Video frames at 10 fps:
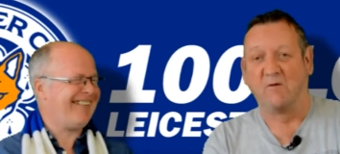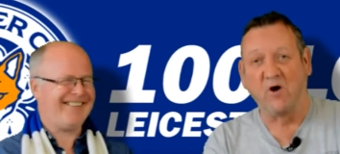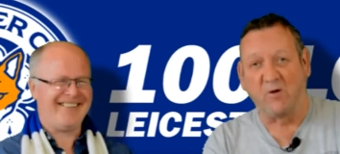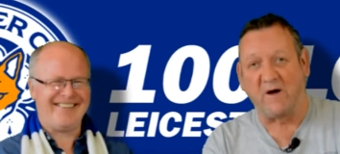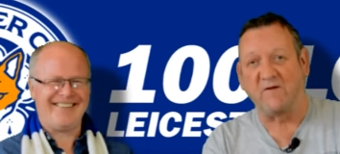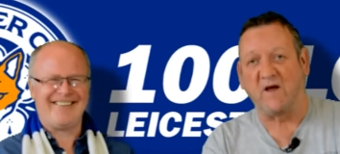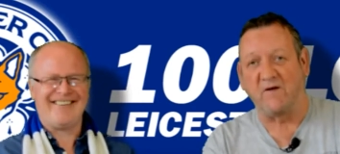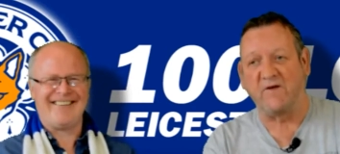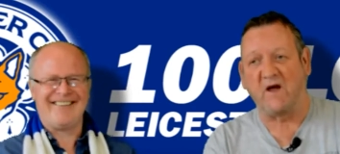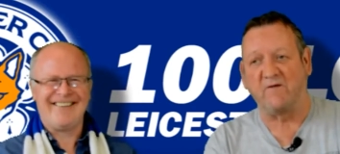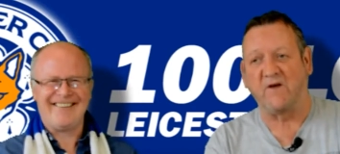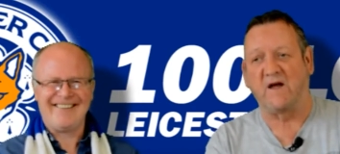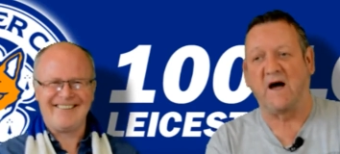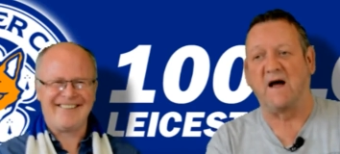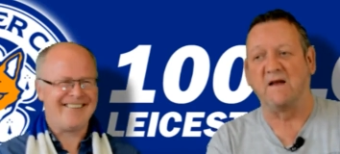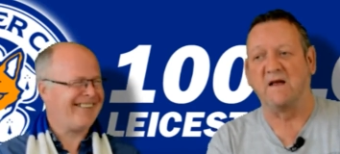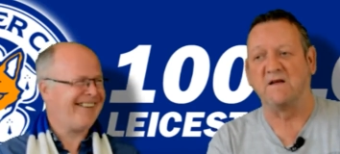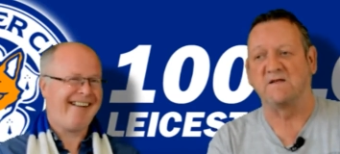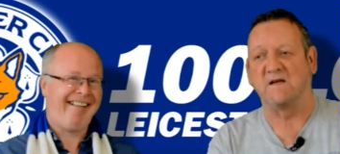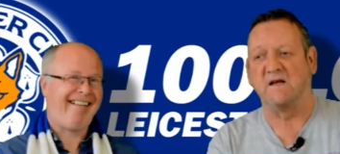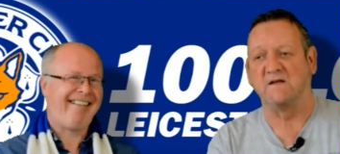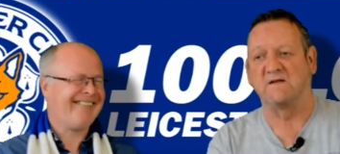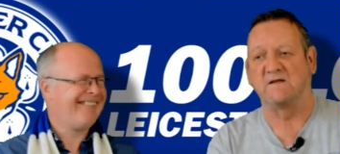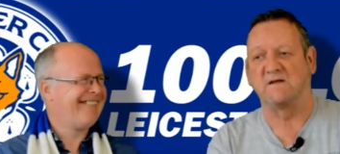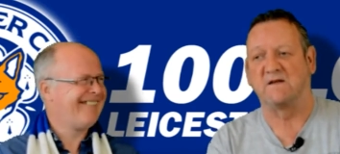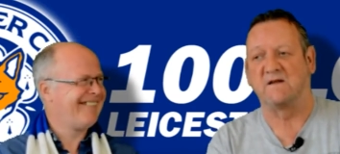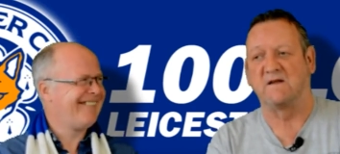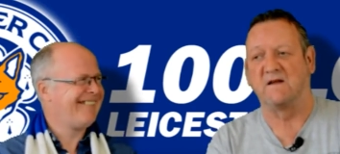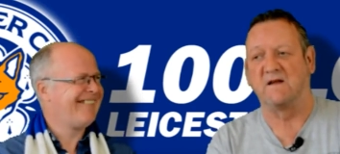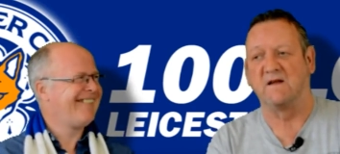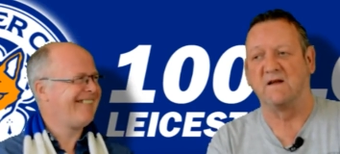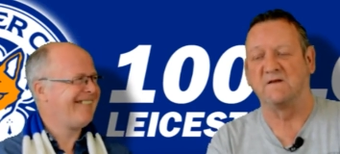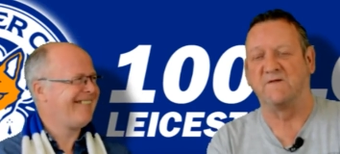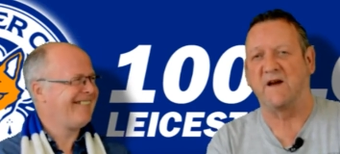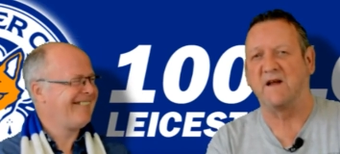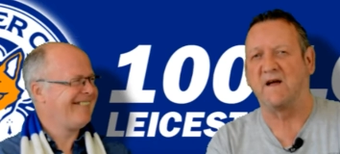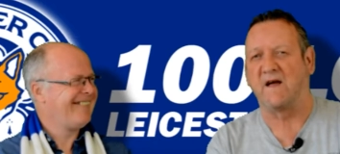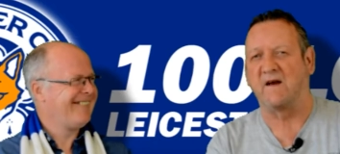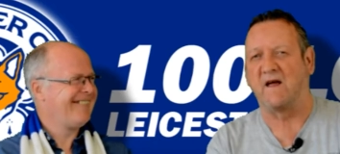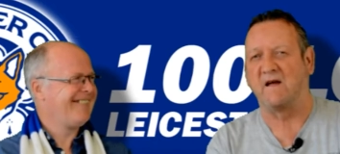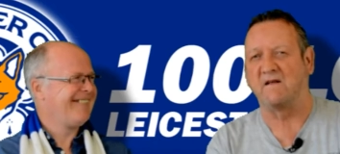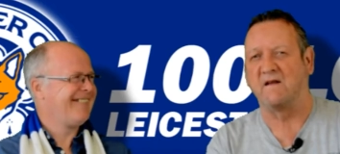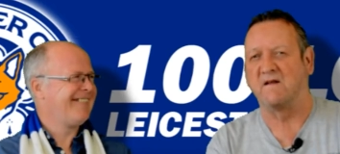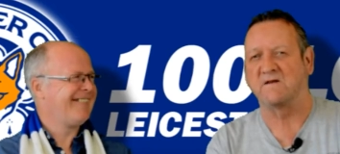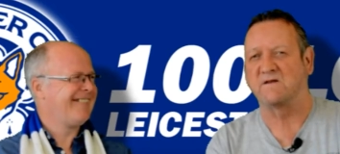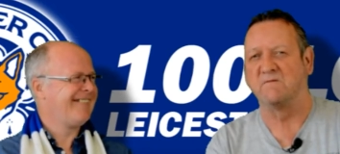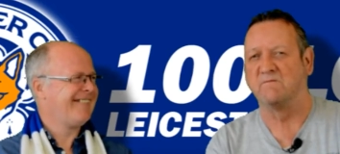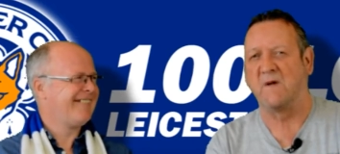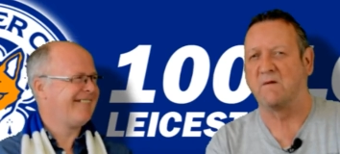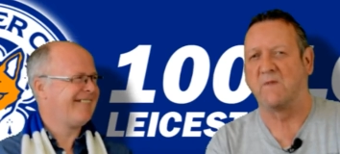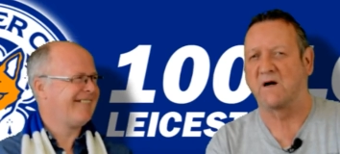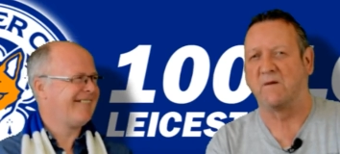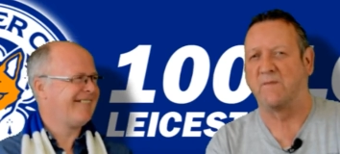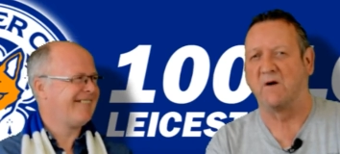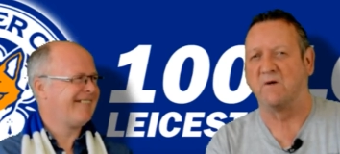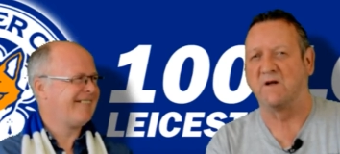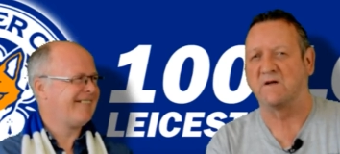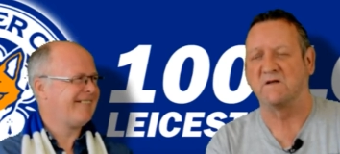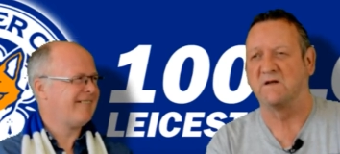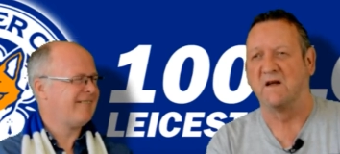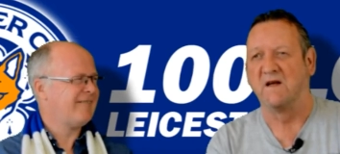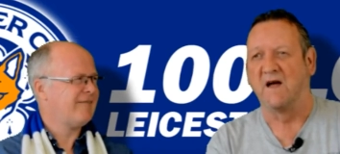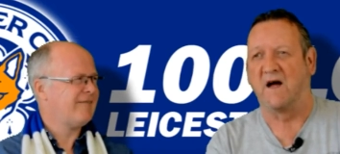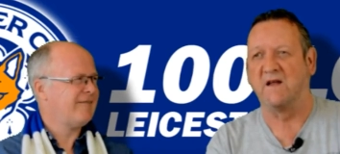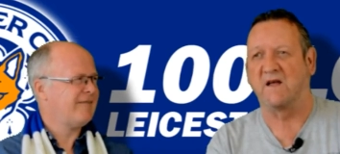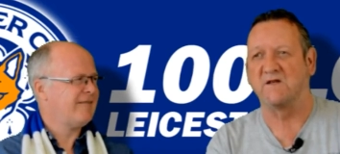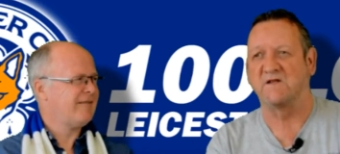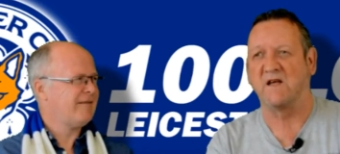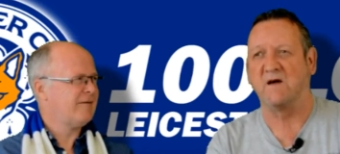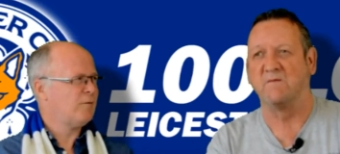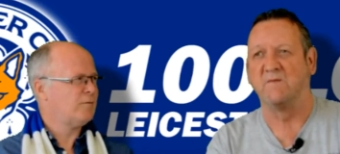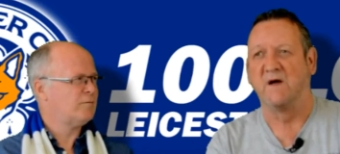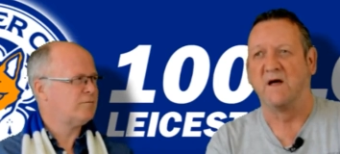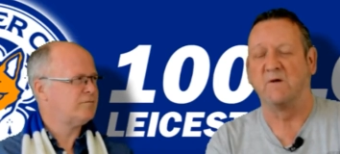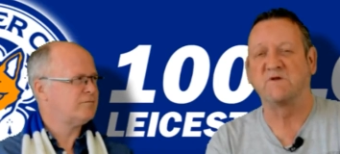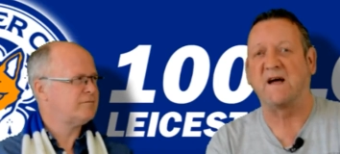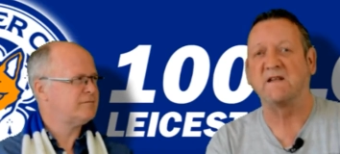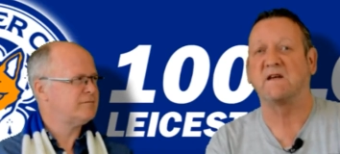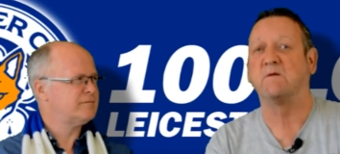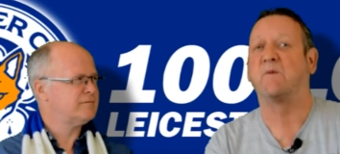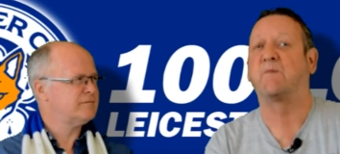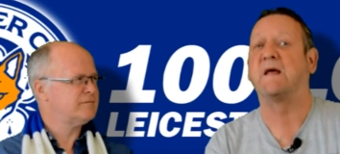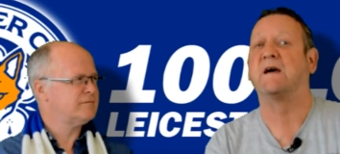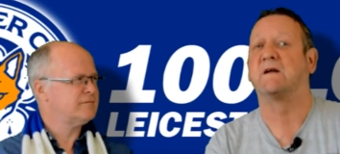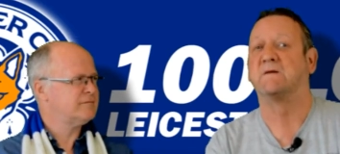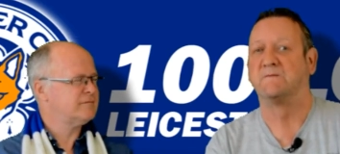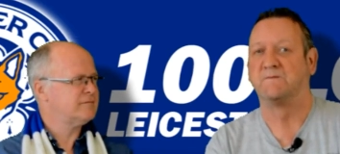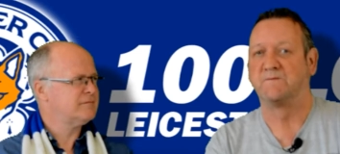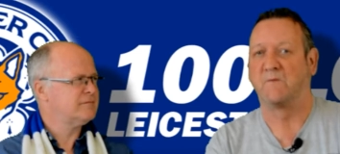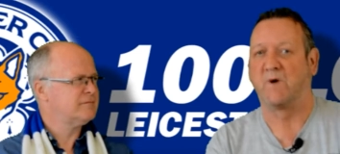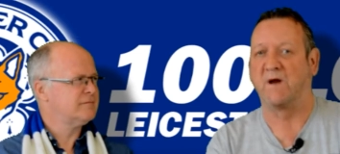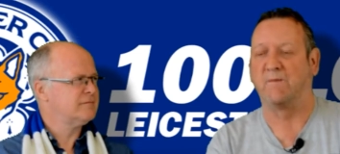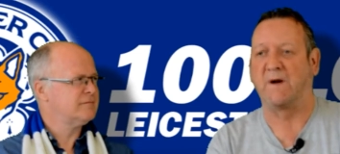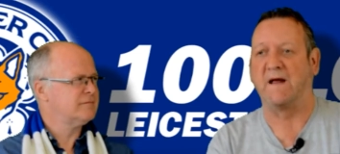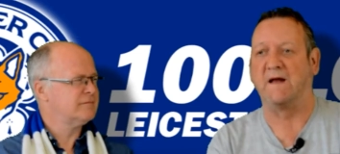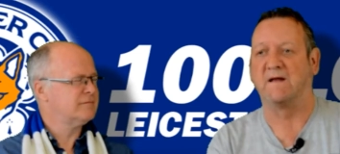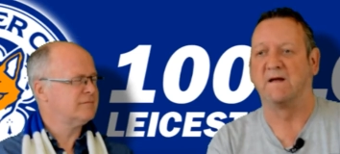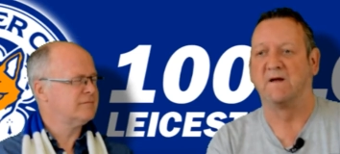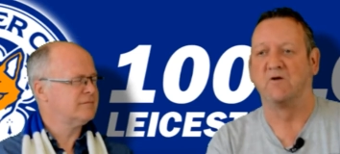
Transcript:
Speaker 1: no, but if you, if you, if you can, he's he's he's very direct. He doesn't muck about. He doesn't, and you can see him. He was that type of player when he played.